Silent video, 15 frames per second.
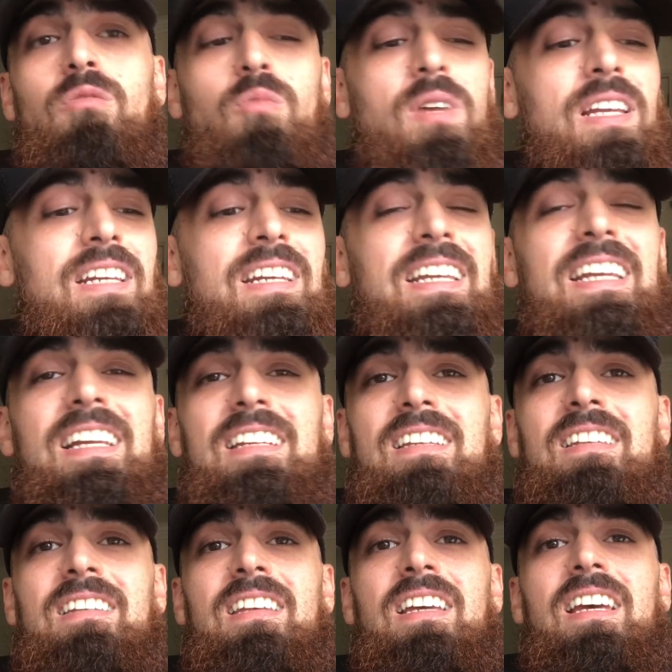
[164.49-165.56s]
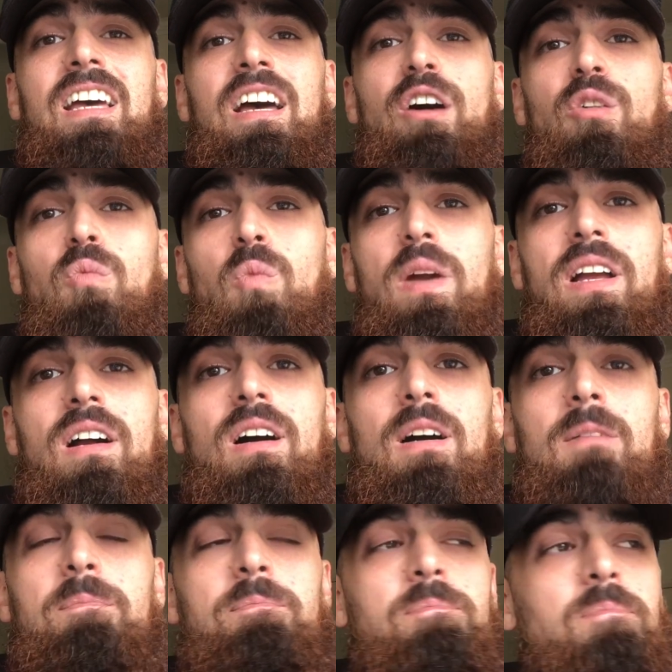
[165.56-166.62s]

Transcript: We needed a winger